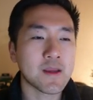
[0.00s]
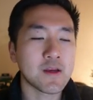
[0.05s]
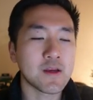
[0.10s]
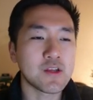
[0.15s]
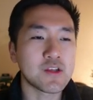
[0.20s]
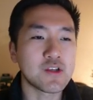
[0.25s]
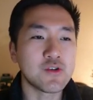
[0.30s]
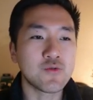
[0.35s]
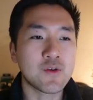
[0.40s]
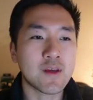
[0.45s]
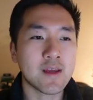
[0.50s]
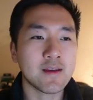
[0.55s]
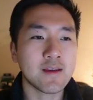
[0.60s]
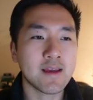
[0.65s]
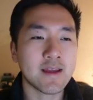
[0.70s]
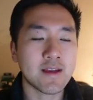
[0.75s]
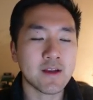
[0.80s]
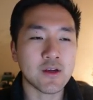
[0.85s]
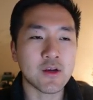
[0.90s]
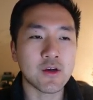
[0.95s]
you can
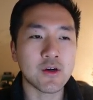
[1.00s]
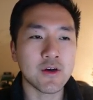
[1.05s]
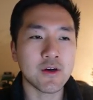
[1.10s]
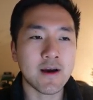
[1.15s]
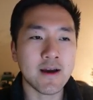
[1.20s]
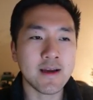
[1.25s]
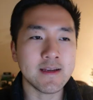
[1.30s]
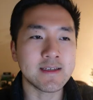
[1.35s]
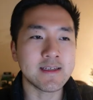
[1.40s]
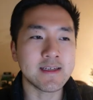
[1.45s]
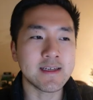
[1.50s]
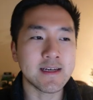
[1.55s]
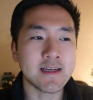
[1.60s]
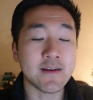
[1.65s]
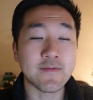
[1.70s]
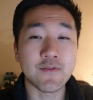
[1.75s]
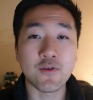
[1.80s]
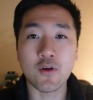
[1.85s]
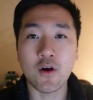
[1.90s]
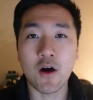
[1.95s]
get a good idea
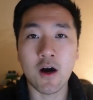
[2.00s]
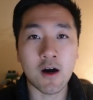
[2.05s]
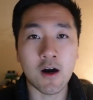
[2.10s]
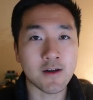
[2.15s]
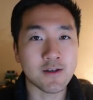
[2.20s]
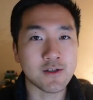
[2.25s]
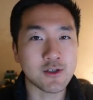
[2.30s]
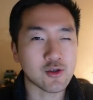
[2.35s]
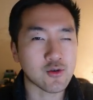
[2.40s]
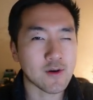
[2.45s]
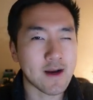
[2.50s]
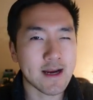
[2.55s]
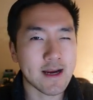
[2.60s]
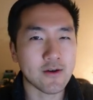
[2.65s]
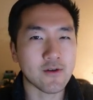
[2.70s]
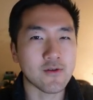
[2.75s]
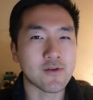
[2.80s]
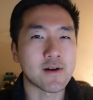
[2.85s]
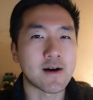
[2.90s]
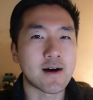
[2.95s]
if you're on
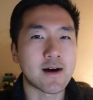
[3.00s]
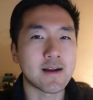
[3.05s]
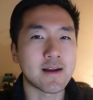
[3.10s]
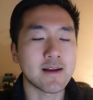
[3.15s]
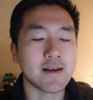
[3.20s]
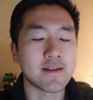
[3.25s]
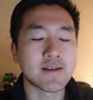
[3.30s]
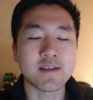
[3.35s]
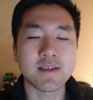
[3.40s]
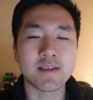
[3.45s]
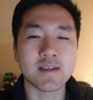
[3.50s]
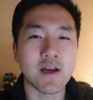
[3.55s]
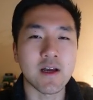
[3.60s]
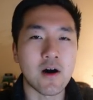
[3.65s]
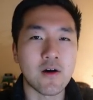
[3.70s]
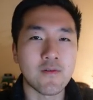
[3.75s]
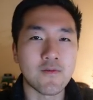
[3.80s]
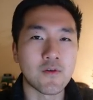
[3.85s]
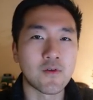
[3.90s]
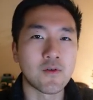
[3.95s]
track or not. And this is
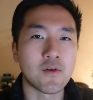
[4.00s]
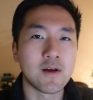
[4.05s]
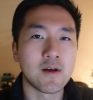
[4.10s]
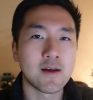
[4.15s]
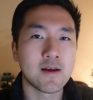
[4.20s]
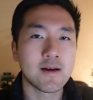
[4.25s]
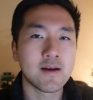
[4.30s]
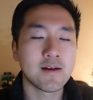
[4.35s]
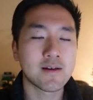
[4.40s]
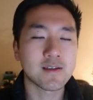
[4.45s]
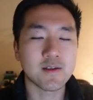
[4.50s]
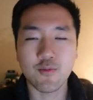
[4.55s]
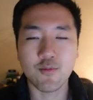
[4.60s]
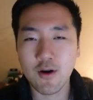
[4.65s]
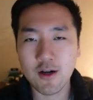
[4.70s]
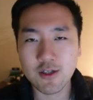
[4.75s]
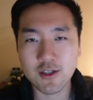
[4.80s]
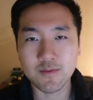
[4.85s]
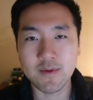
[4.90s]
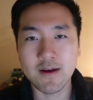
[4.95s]
helpful as a
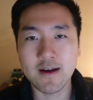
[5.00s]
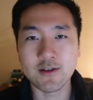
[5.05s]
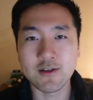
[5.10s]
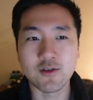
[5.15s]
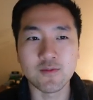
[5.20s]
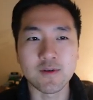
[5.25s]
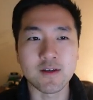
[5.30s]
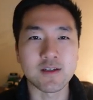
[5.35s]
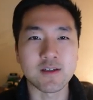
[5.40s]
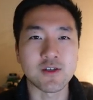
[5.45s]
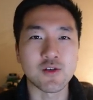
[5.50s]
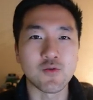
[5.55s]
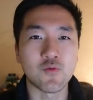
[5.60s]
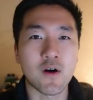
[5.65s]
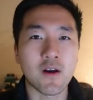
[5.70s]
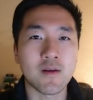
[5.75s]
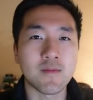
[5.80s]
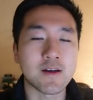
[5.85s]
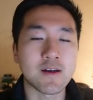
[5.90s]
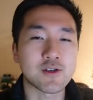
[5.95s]
project manager because you
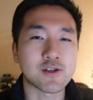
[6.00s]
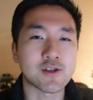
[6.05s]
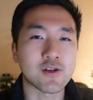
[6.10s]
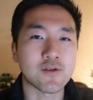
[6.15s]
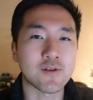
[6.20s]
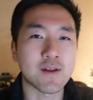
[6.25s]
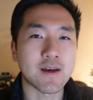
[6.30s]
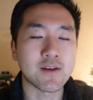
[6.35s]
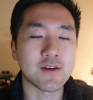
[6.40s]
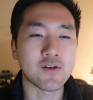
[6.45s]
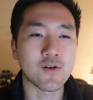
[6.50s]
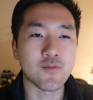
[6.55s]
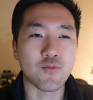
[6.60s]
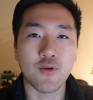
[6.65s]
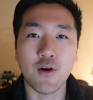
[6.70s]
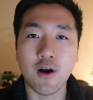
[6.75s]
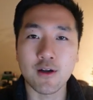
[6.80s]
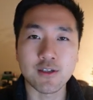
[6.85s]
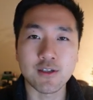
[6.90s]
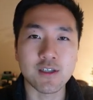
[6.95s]
want to make sure that your
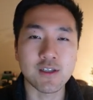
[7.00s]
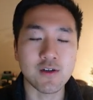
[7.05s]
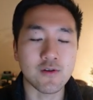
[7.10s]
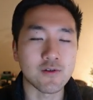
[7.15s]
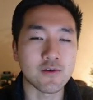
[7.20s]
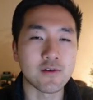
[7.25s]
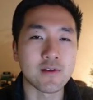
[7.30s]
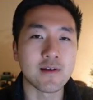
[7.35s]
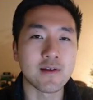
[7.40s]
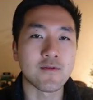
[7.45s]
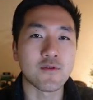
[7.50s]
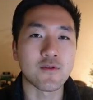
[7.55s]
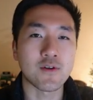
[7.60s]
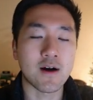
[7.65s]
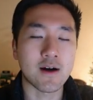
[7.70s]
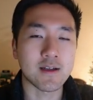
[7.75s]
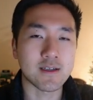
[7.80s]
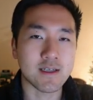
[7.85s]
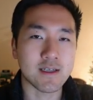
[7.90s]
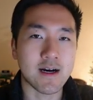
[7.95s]
projects are delivered
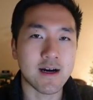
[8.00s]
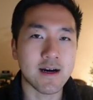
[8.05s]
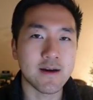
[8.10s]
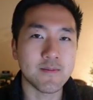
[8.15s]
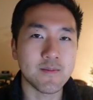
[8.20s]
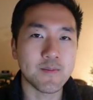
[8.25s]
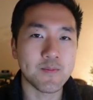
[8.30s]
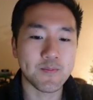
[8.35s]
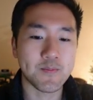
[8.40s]
on time.